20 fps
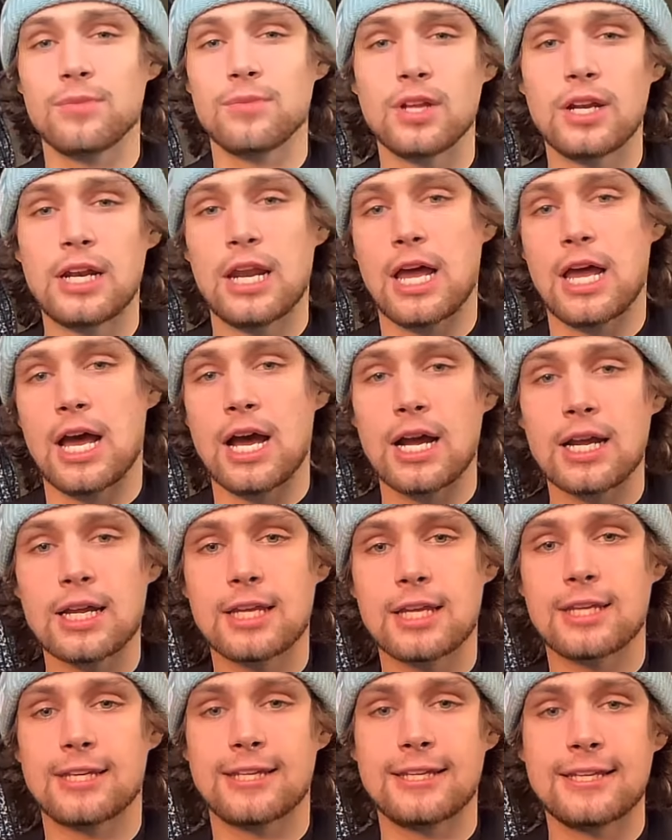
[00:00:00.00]
yeah, it's been
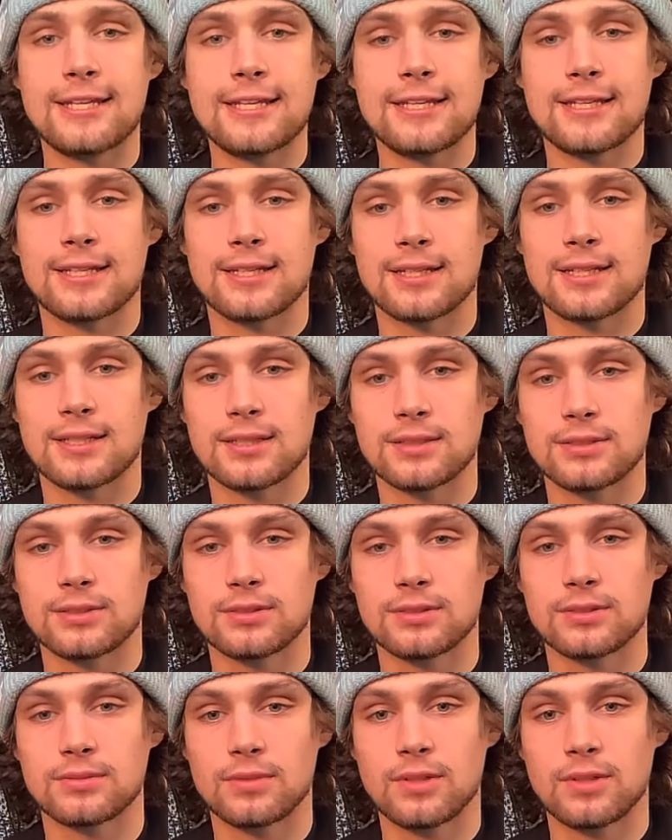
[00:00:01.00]
a busy week or two.